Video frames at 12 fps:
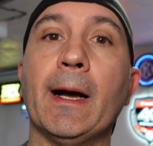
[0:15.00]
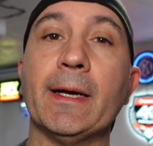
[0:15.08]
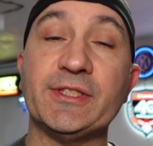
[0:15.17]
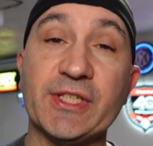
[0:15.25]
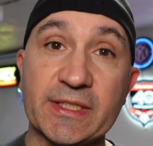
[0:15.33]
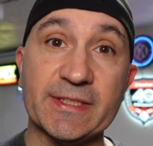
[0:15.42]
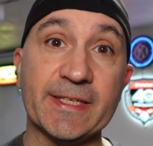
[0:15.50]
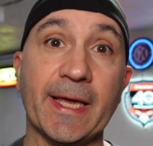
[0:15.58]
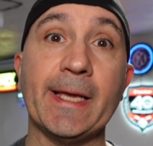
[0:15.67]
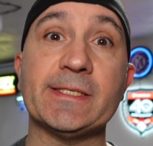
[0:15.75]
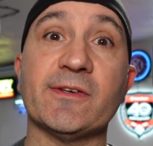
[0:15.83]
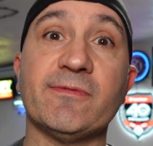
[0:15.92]
just in
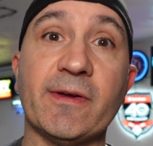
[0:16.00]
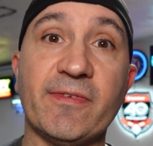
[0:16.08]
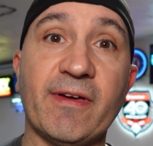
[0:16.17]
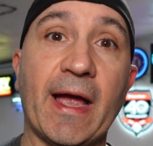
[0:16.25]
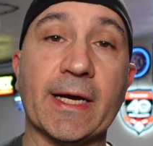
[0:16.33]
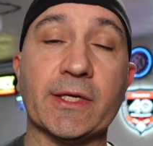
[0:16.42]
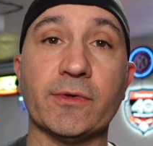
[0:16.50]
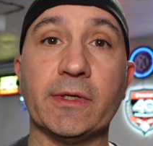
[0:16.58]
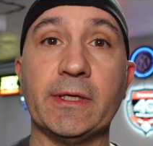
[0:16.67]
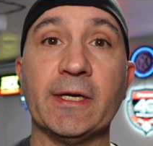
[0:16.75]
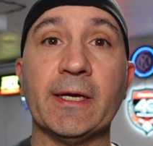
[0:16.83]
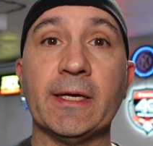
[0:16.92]
case if my
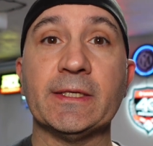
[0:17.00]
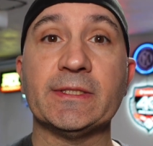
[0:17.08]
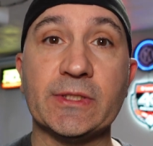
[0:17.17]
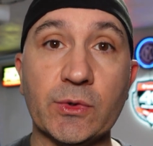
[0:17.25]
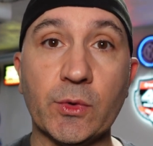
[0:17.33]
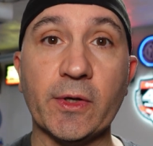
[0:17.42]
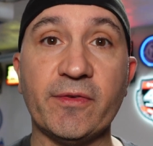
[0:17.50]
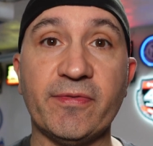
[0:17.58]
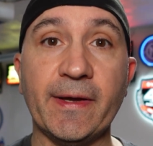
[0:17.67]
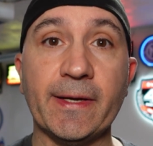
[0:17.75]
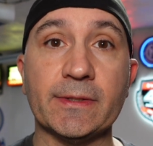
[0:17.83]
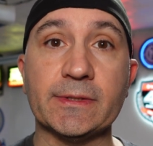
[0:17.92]
factory cylinder
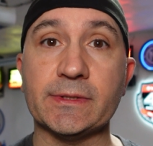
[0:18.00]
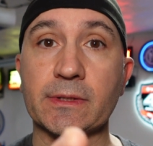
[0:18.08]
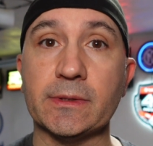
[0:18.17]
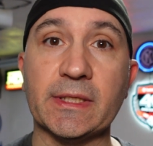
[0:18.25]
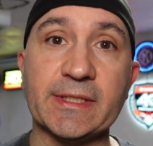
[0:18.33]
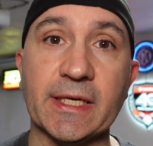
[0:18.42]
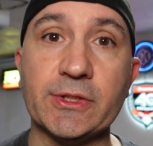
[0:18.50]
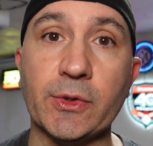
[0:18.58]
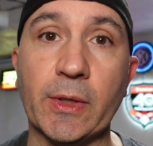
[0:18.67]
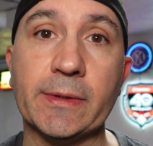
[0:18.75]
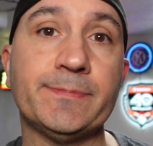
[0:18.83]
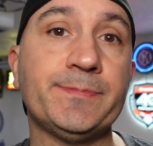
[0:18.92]
fails. So let's get to it.